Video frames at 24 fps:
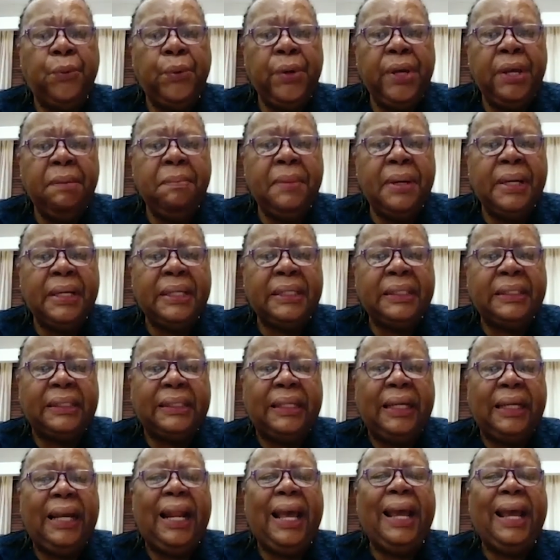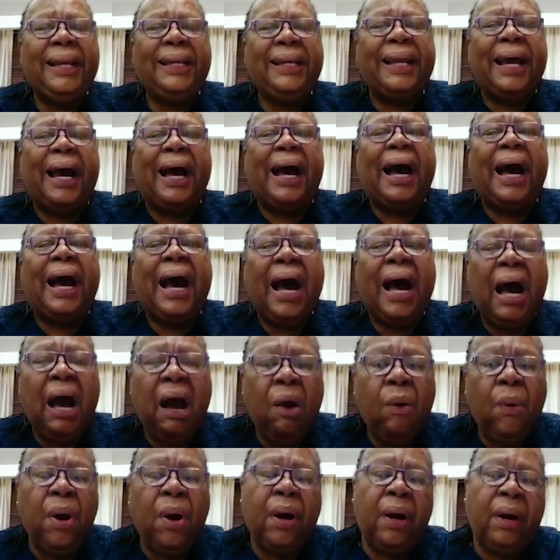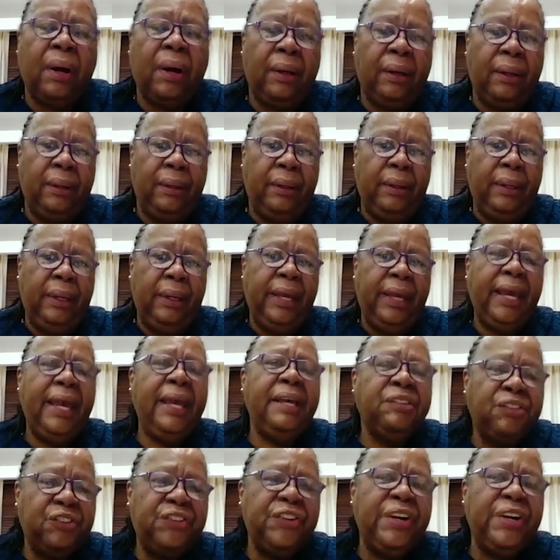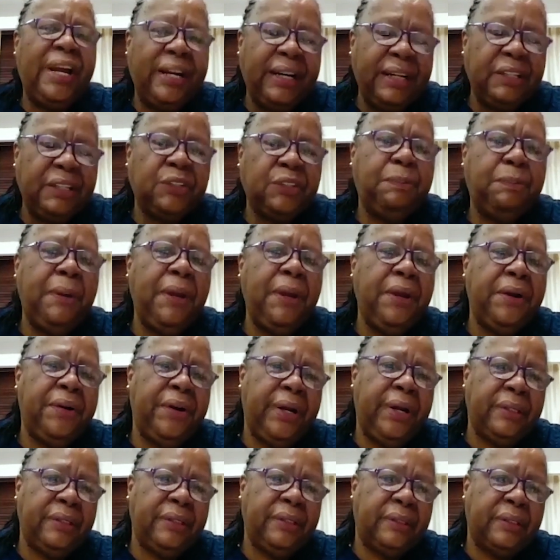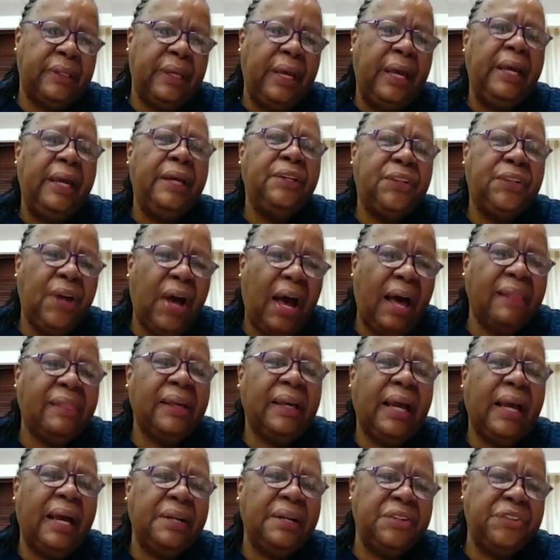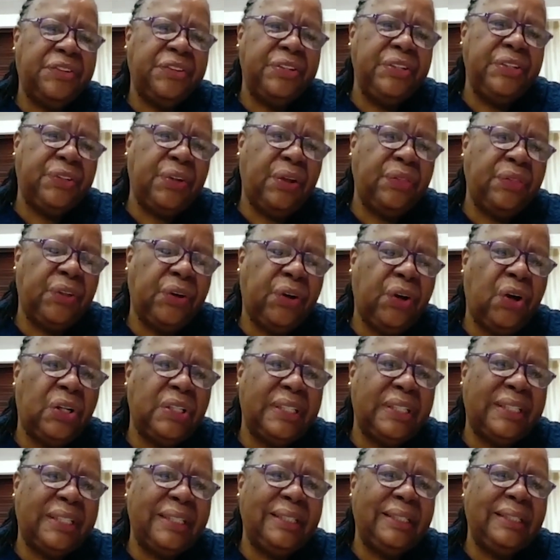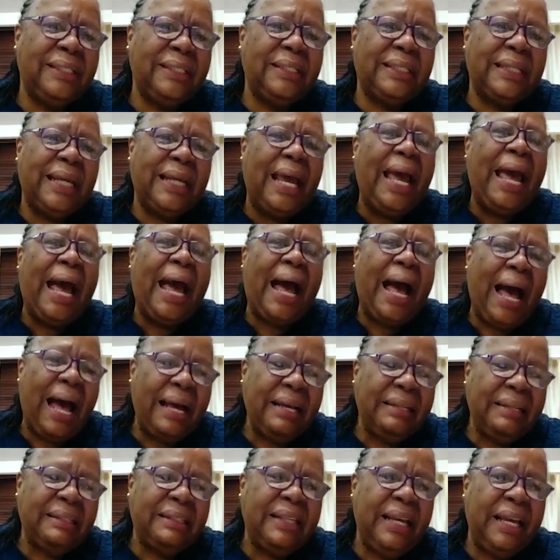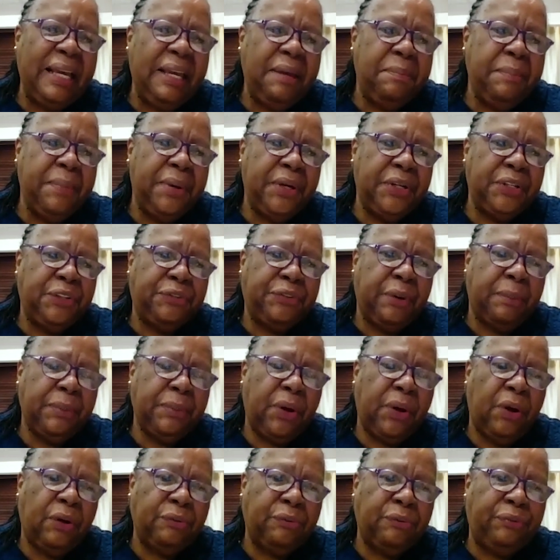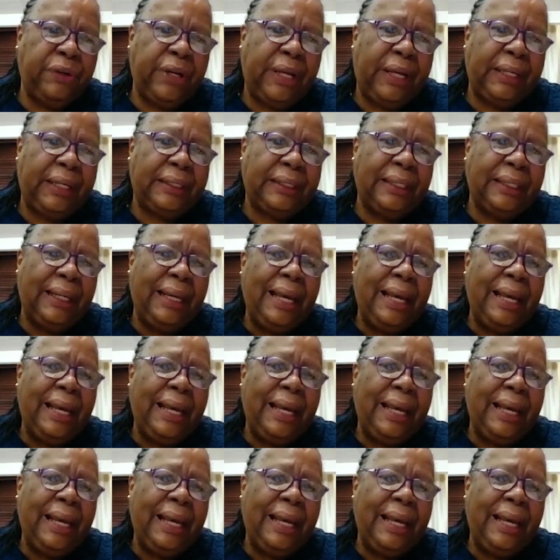we must lend our history and experience to other countries on the continent as they emerge from conflict.